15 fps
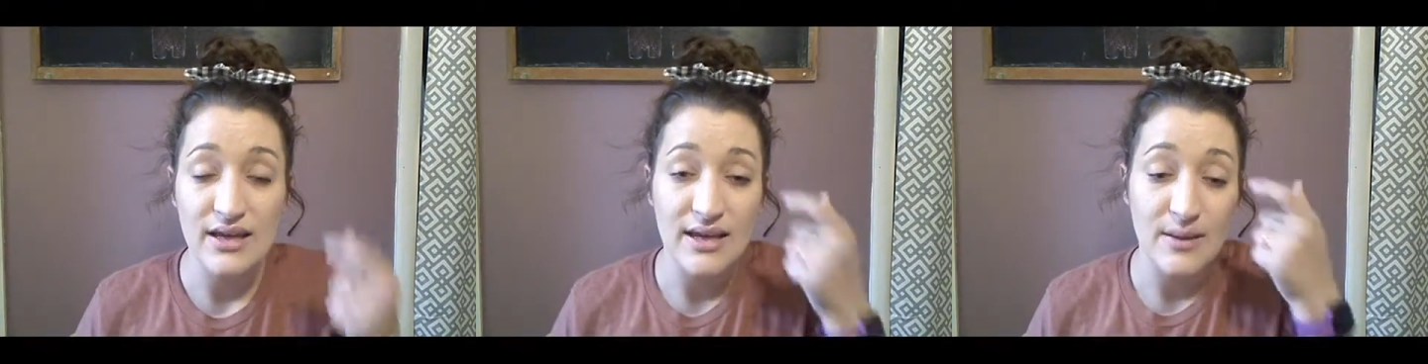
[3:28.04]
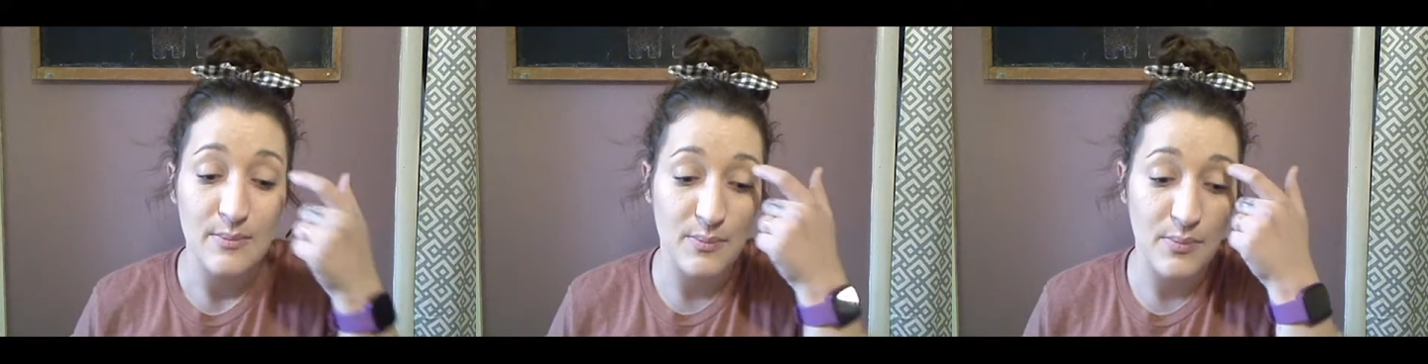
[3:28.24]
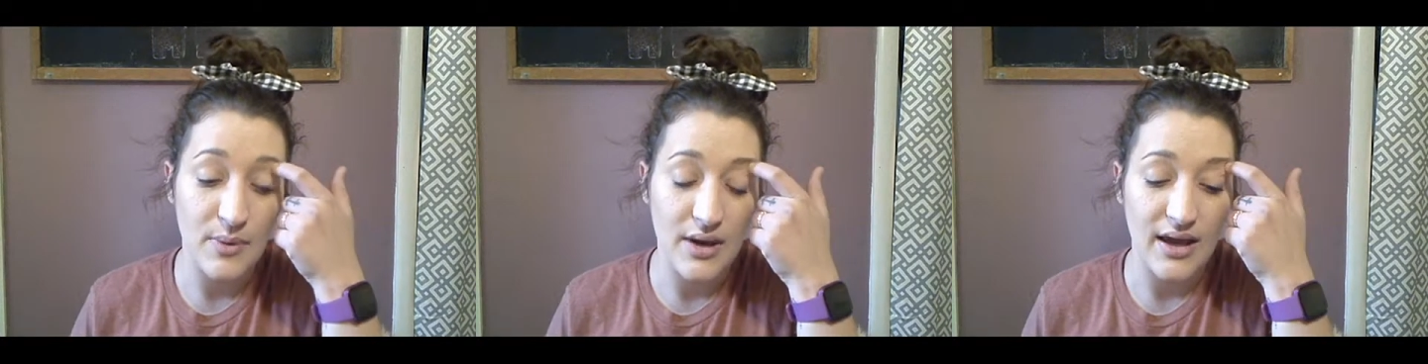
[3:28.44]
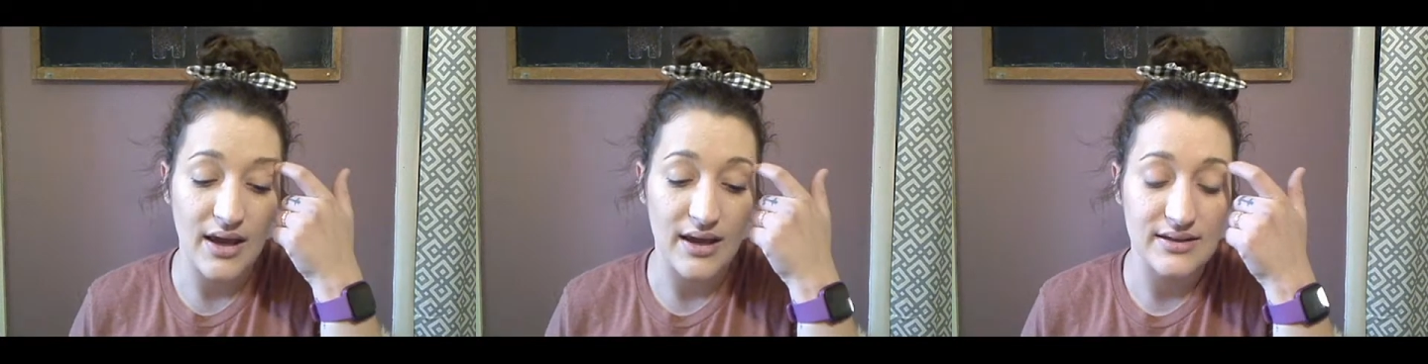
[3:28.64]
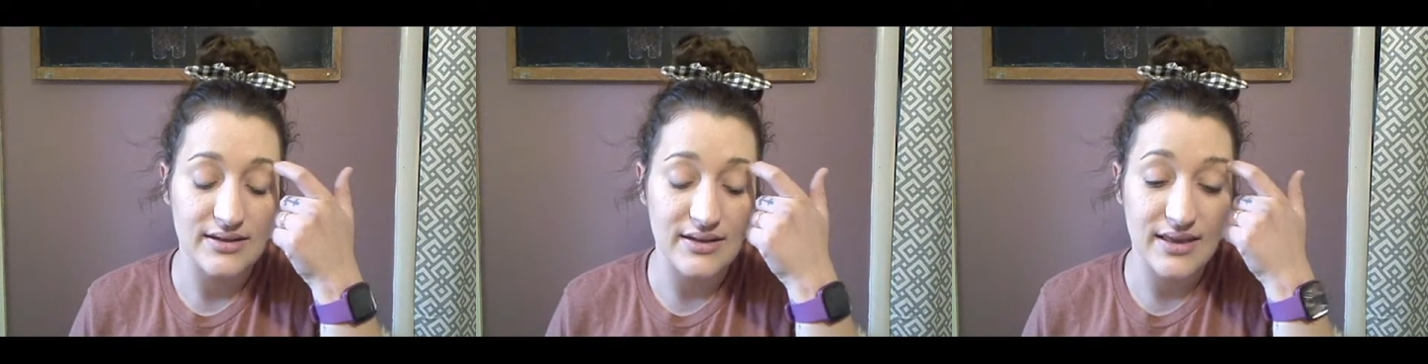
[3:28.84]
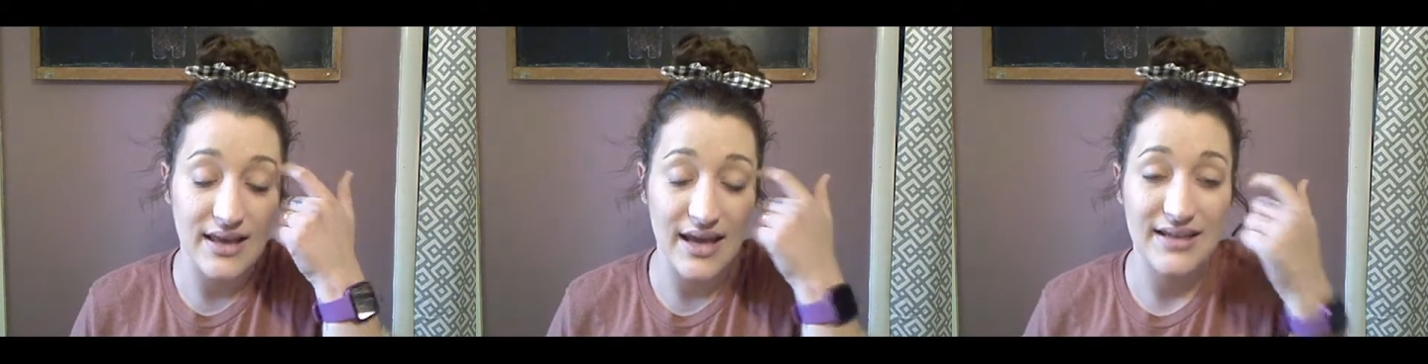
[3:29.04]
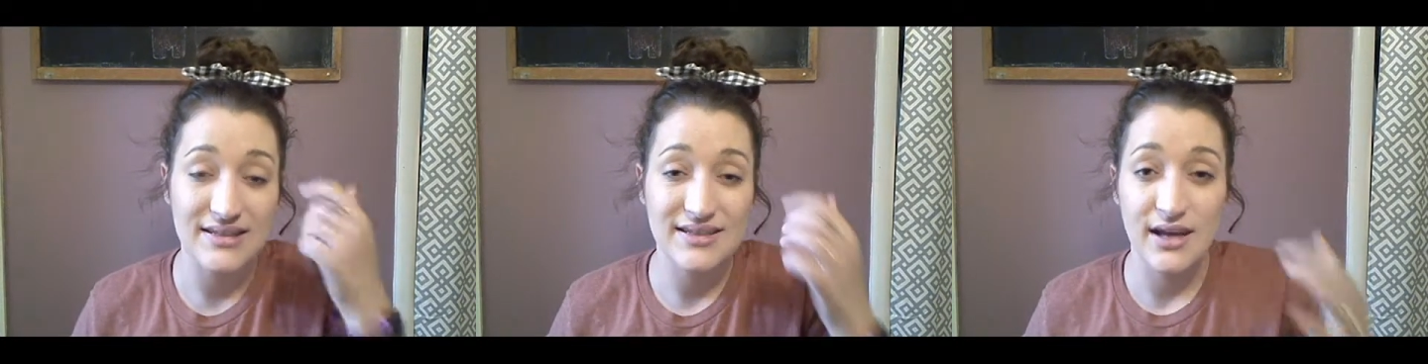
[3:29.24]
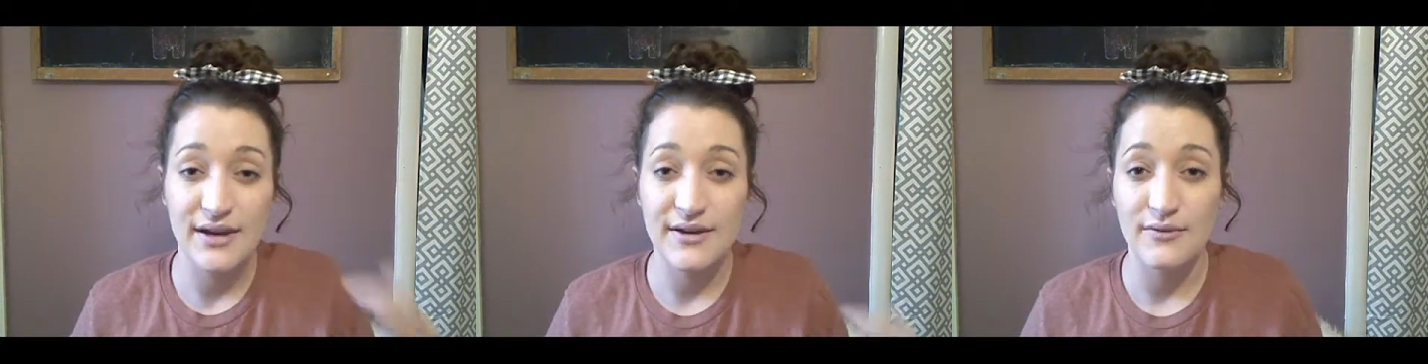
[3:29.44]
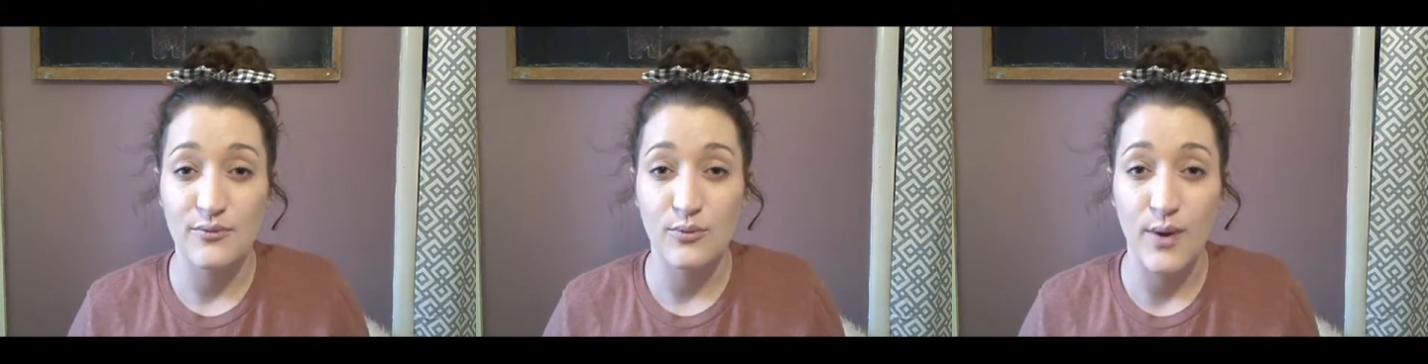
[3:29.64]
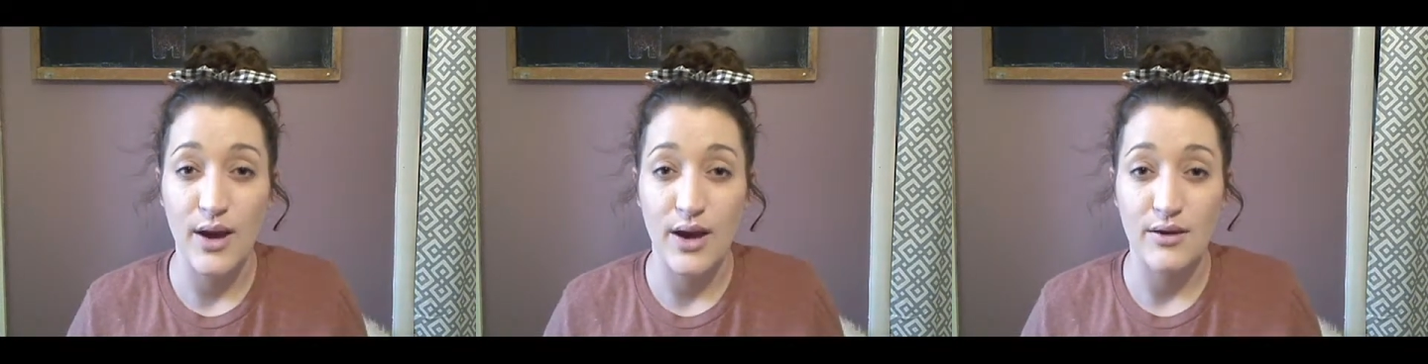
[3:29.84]
but that is kind of
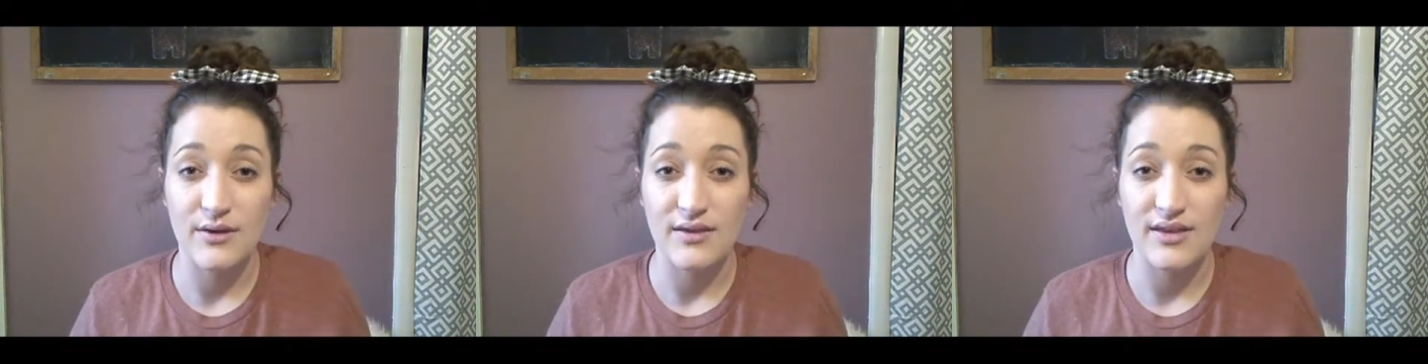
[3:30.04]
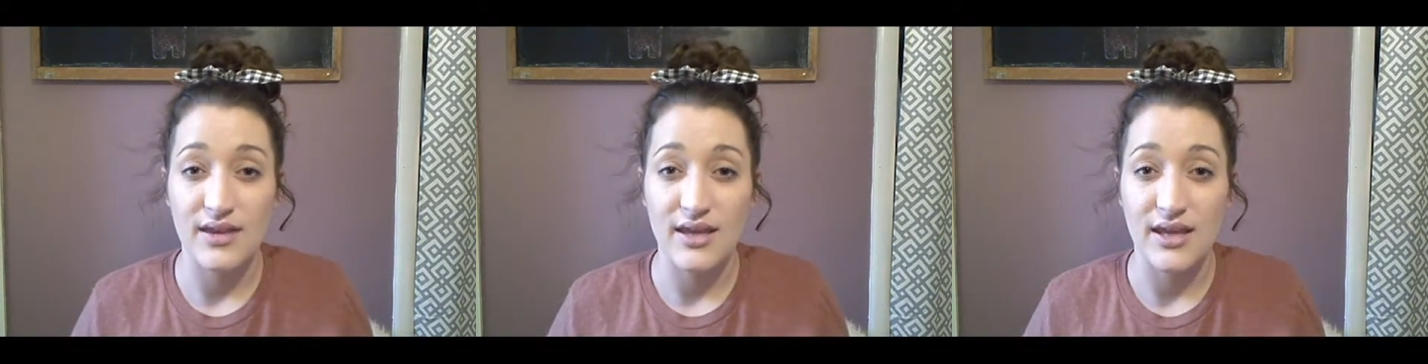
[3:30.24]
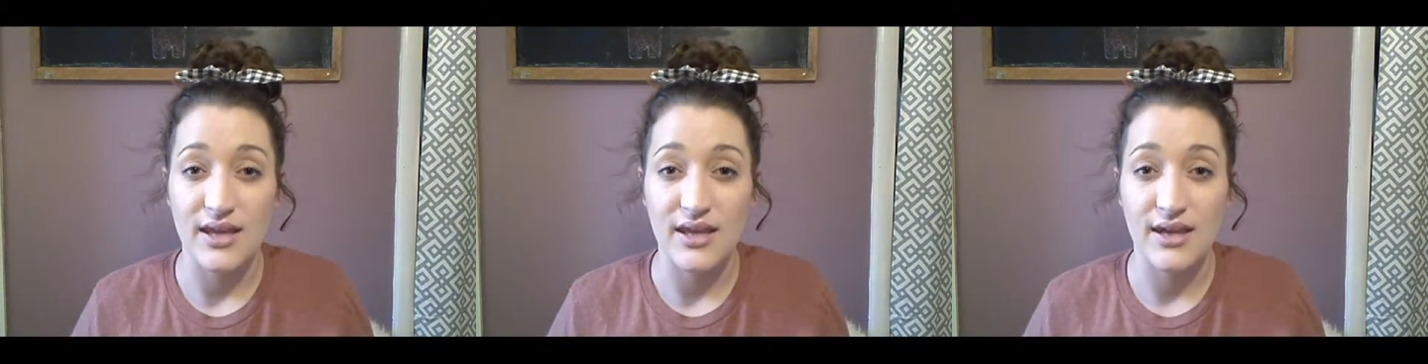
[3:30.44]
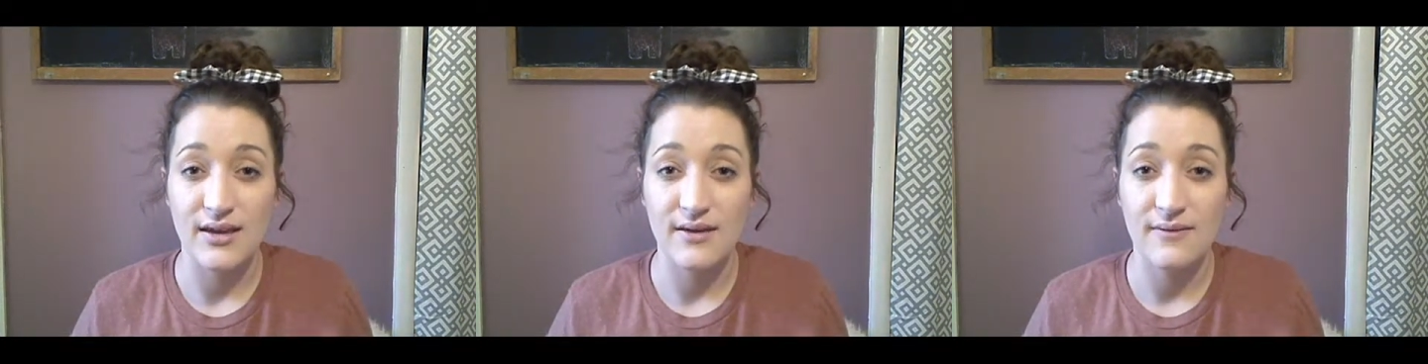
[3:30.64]
where the